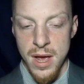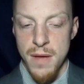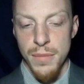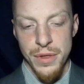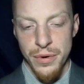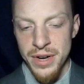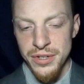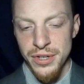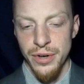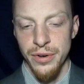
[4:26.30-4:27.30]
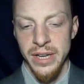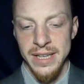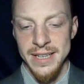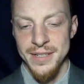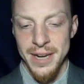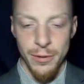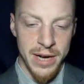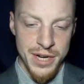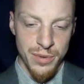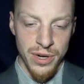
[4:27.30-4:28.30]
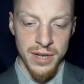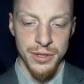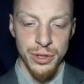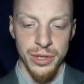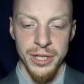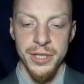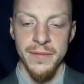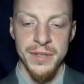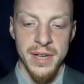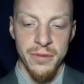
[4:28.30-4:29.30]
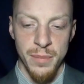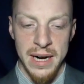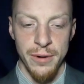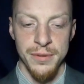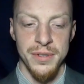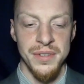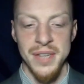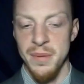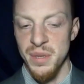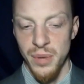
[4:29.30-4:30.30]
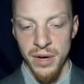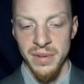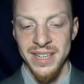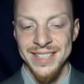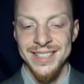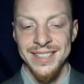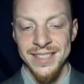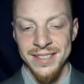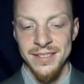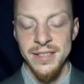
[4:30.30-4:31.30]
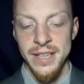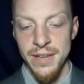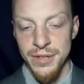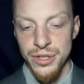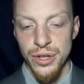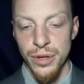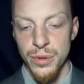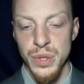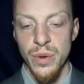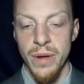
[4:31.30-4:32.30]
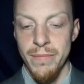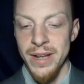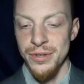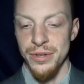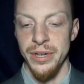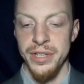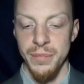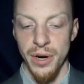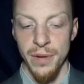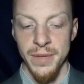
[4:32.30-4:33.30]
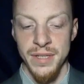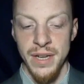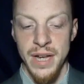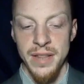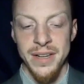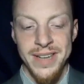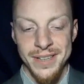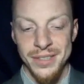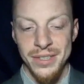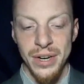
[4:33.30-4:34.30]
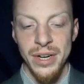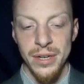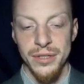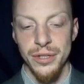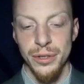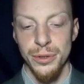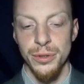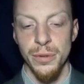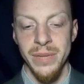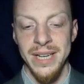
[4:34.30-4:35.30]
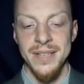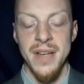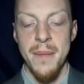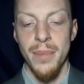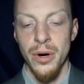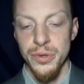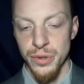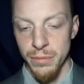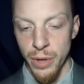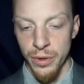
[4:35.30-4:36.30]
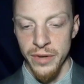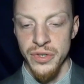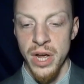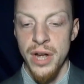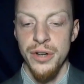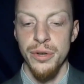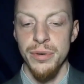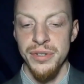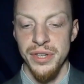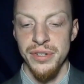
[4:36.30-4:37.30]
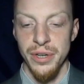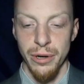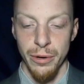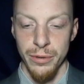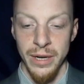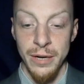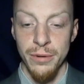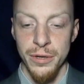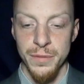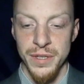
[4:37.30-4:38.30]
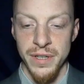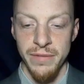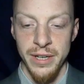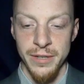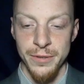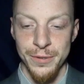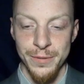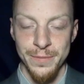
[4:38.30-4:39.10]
But the great security against a gradual concentration of the several powers in the same department consists in giving to those who administer each department the necessary constitutional means and personal motives to resist encroachments of the others.